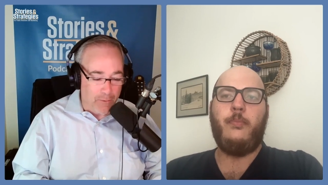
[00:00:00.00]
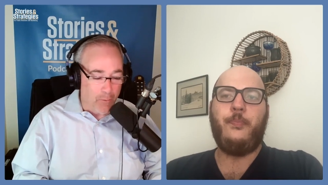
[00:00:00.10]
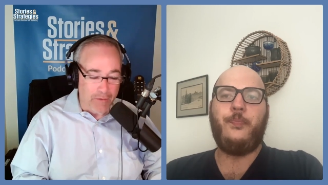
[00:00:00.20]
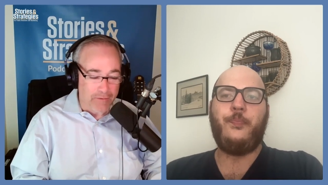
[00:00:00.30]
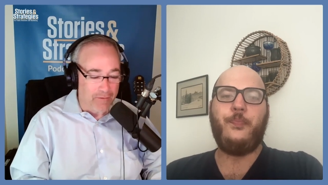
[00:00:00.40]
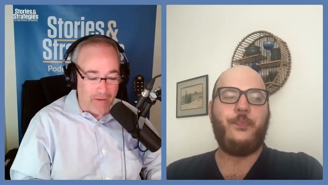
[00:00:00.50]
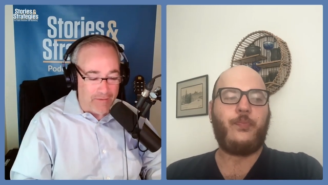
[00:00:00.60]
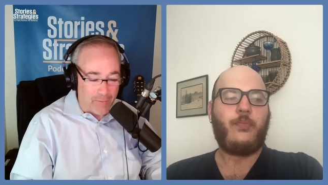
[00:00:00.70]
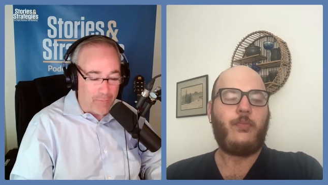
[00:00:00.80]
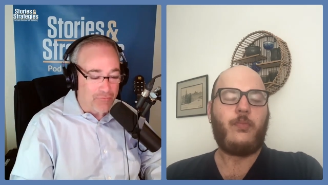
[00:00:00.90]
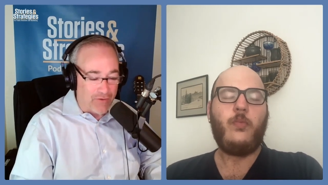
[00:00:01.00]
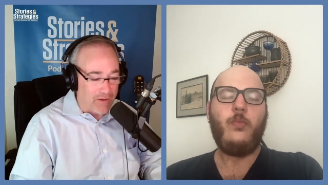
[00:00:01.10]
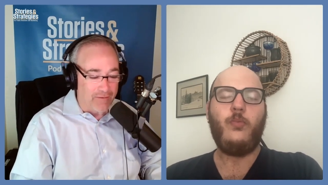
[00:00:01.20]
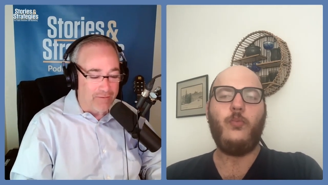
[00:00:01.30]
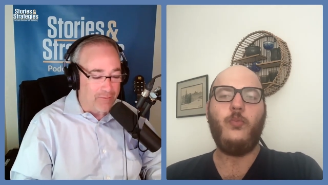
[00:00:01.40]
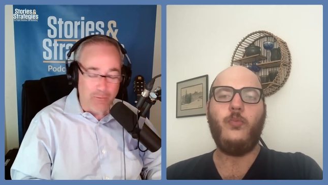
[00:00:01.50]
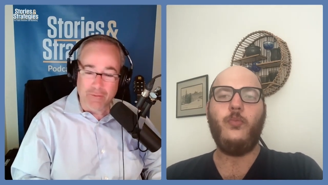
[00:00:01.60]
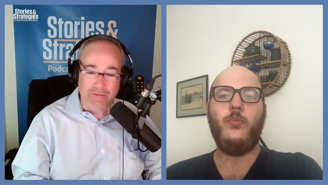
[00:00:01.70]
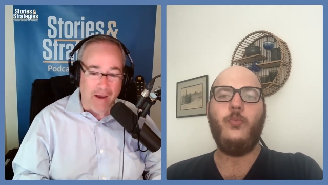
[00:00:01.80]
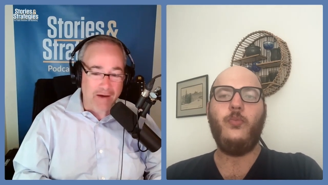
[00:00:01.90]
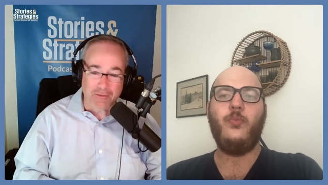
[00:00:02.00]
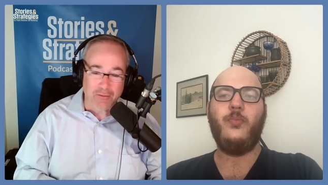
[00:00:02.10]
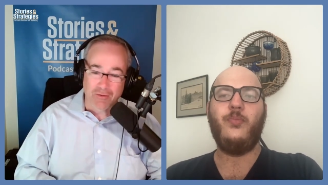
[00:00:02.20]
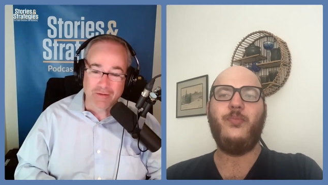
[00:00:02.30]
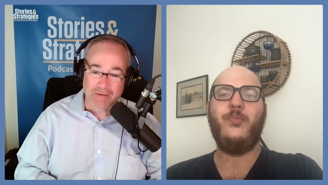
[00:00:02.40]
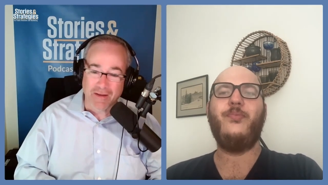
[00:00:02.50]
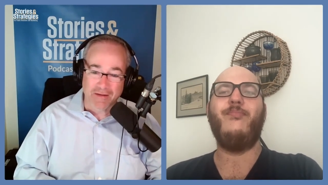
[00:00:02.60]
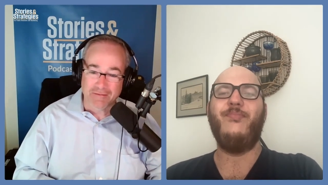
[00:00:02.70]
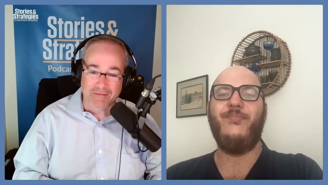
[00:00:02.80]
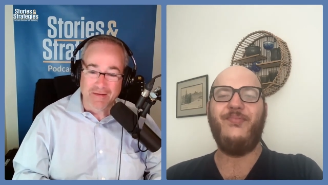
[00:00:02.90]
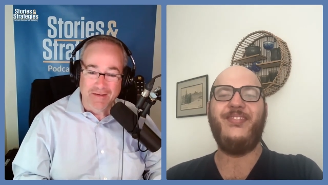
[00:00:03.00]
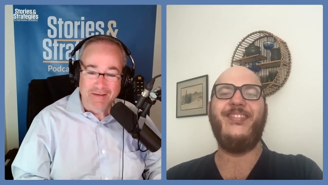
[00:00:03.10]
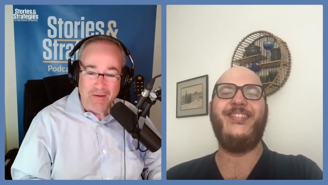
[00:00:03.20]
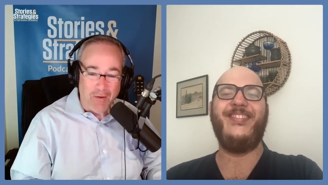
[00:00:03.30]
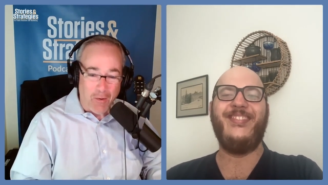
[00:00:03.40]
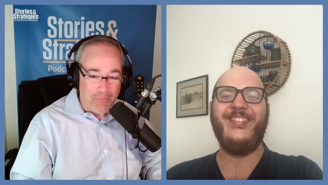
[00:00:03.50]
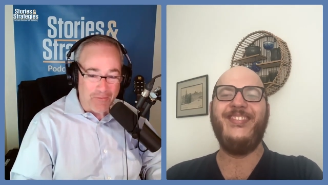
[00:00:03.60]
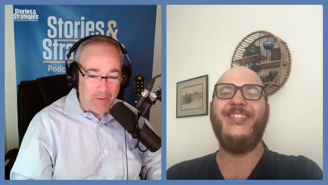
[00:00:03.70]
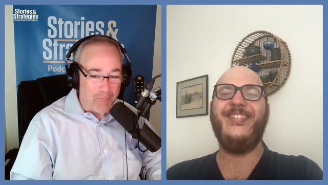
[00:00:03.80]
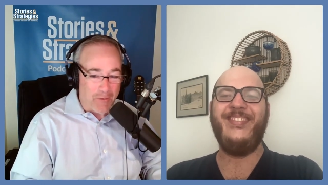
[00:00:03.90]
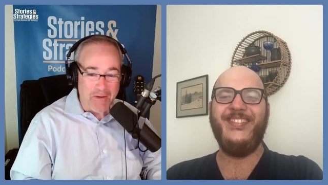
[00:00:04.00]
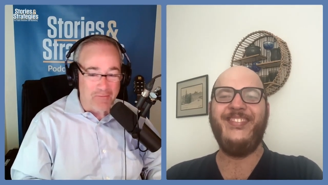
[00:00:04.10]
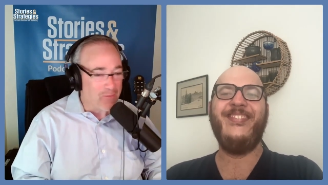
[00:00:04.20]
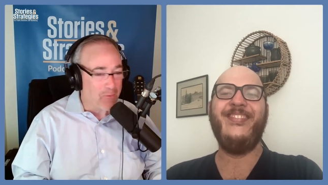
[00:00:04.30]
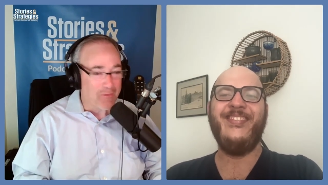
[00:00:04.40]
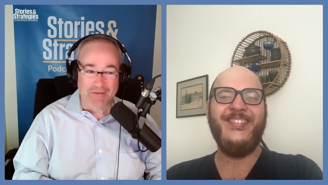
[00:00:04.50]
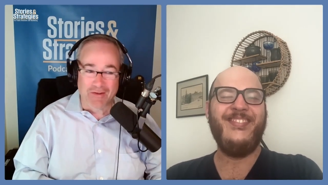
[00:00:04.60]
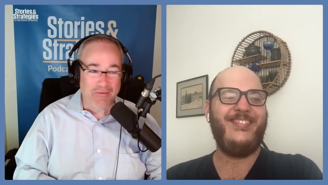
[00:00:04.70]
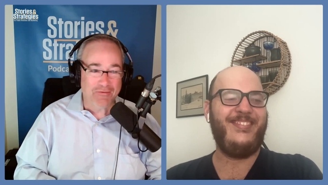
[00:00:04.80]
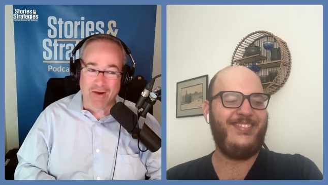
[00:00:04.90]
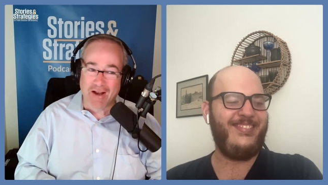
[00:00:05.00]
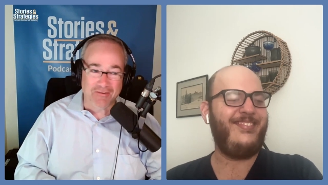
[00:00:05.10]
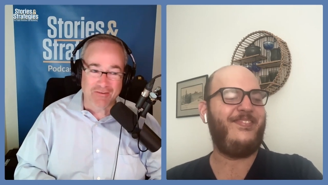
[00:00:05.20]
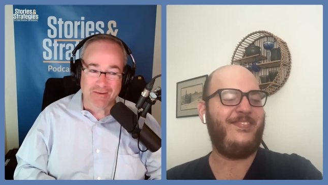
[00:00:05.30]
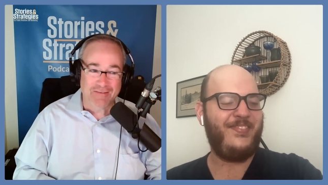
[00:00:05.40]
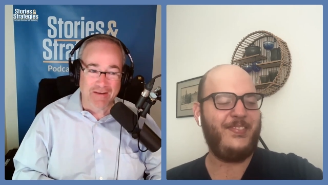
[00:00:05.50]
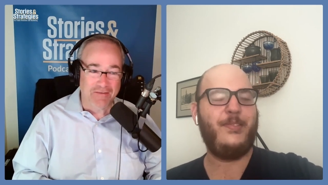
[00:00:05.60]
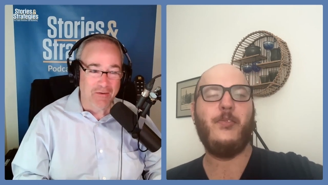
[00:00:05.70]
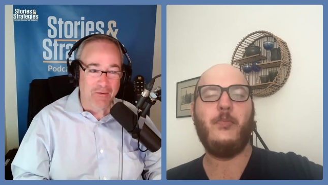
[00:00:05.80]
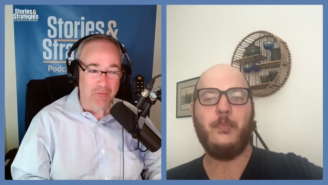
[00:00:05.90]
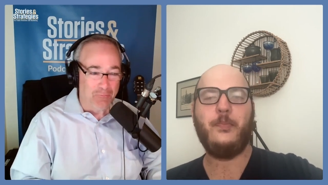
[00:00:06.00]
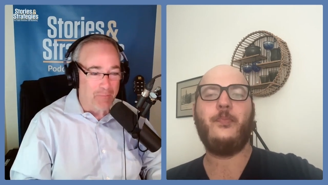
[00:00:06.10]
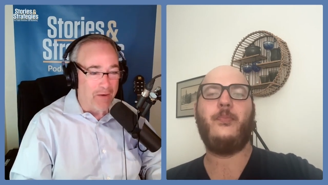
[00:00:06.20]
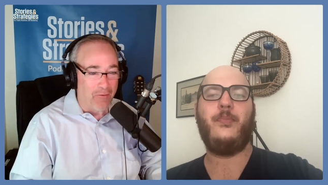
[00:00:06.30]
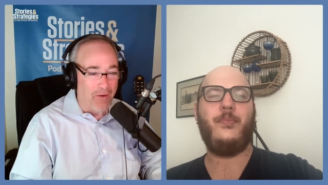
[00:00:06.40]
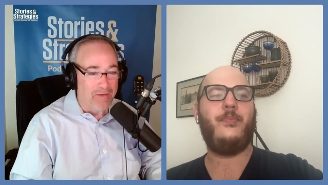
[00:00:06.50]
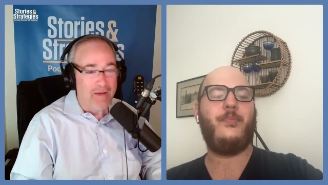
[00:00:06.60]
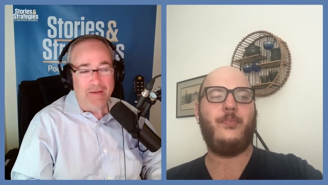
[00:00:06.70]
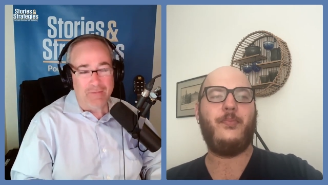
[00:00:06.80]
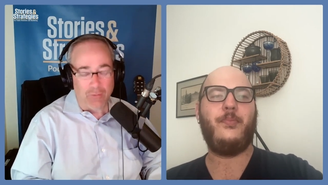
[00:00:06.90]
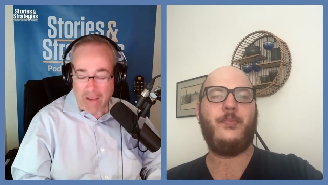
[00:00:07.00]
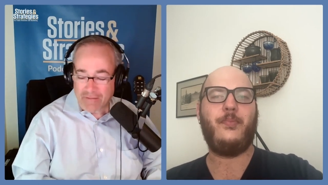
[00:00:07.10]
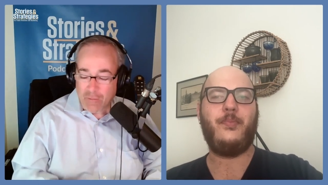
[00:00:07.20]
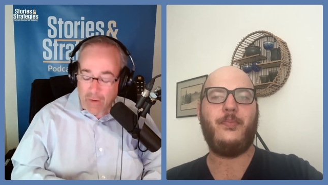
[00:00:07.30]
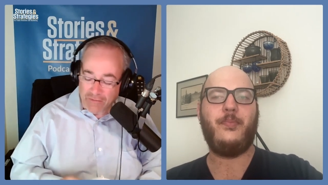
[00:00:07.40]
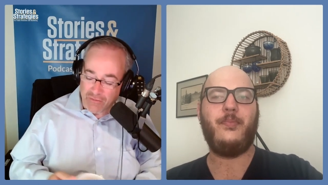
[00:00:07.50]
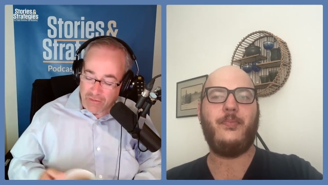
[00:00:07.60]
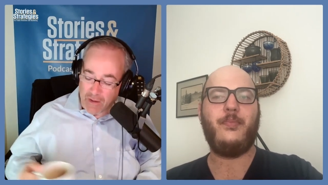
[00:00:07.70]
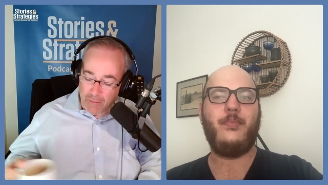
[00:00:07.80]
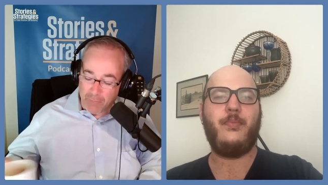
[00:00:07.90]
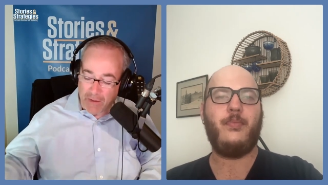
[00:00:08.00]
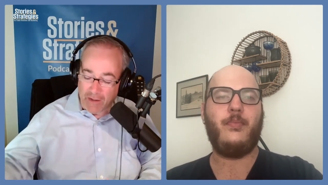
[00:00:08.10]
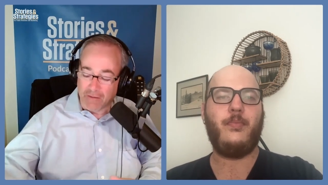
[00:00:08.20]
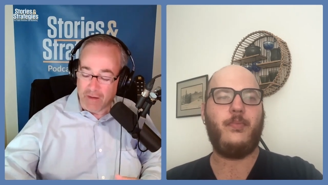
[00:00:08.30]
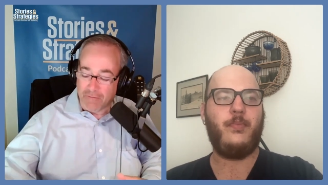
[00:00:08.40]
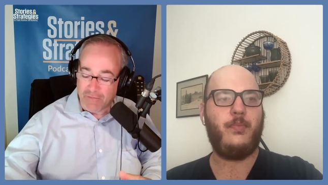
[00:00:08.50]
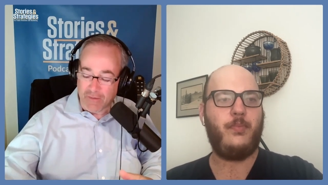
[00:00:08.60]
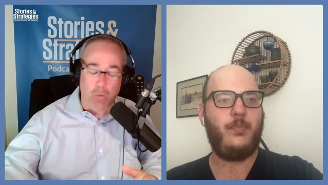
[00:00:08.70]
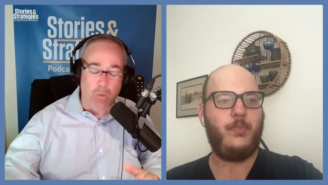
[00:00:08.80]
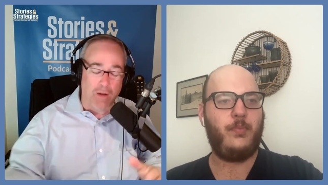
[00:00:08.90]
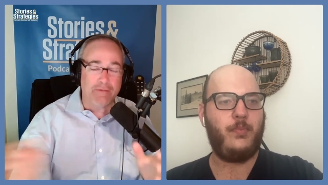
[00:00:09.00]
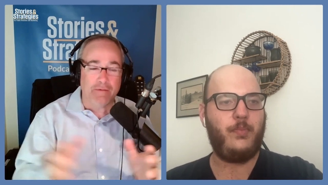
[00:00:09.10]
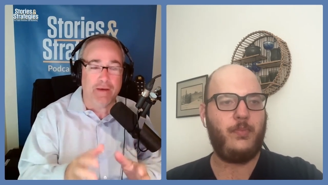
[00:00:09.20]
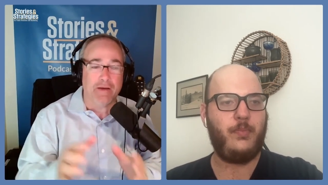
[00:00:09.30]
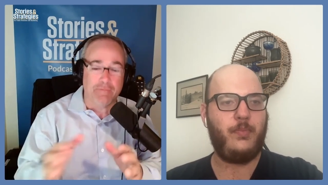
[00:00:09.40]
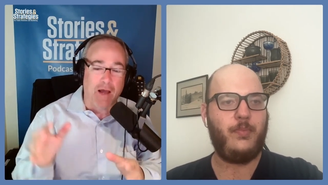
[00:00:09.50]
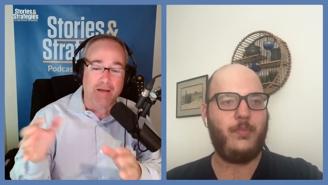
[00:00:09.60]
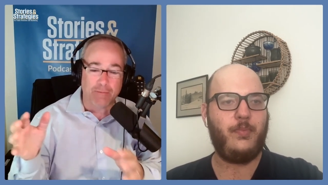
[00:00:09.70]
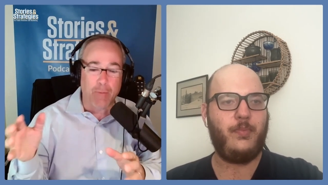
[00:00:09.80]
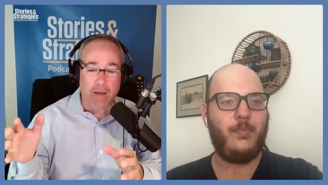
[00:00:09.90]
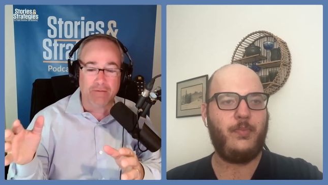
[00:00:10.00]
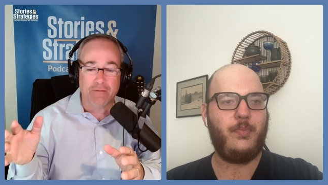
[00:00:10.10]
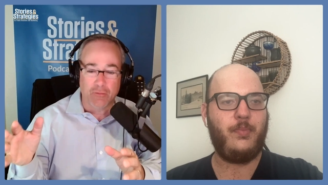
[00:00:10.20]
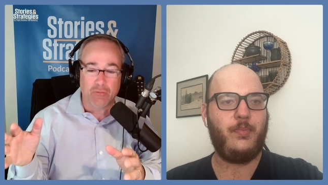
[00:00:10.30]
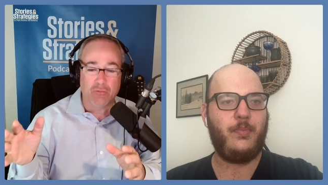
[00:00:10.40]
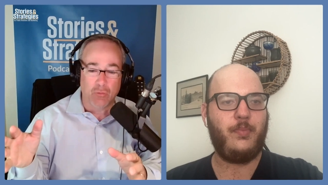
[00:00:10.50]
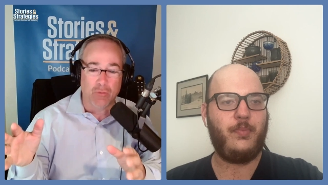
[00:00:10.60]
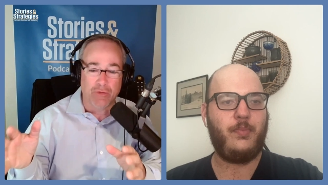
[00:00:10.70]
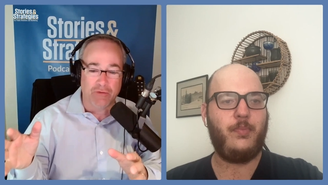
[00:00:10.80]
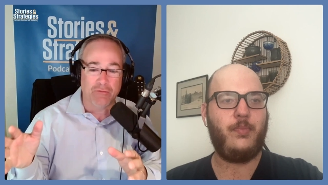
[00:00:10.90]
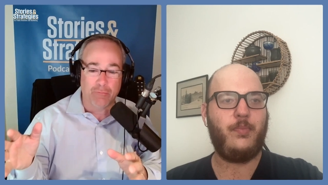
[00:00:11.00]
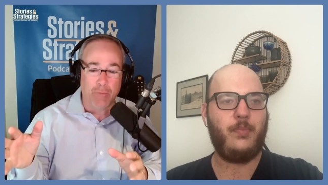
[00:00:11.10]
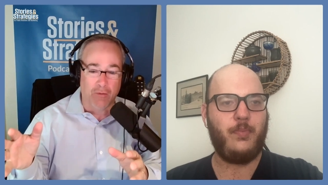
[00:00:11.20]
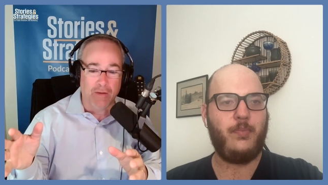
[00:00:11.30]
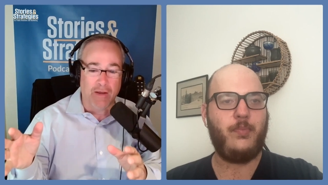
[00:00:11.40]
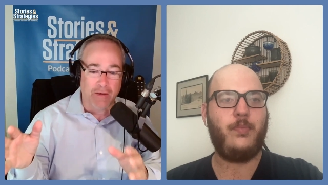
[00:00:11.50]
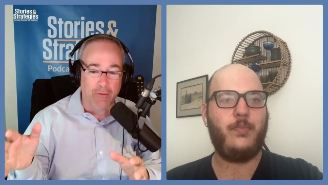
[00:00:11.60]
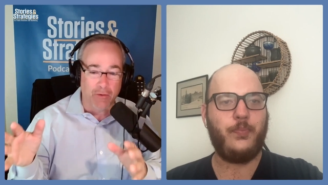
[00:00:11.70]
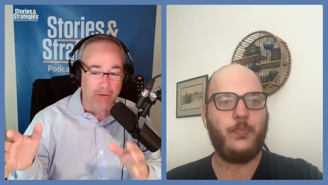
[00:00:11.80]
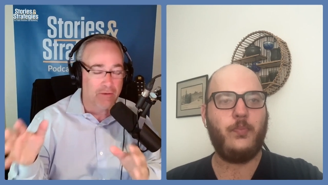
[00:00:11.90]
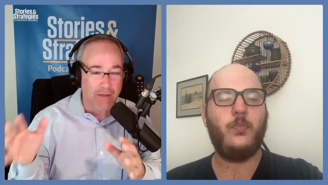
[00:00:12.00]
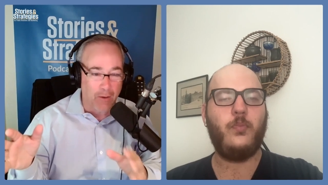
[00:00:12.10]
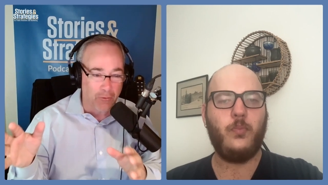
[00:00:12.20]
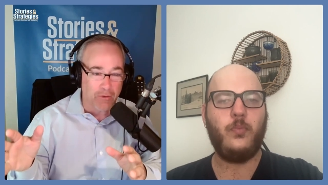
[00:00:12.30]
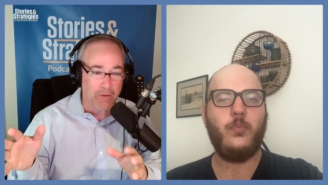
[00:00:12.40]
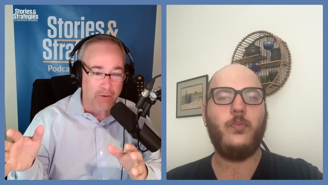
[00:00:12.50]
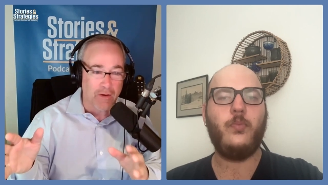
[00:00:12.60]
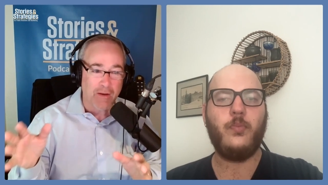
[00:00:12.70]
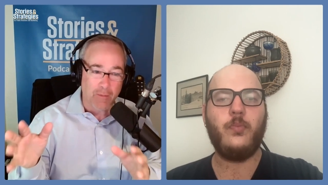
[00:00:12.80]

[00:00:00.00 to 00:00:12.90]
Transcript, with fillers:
Speaker 1: We're going to let the machines do the tactical and and hopefully we can focus on the strategy. So no, bang on. So last question, um, and I love the quantitative aspects to the tool that you've built. I hear it loud and clear.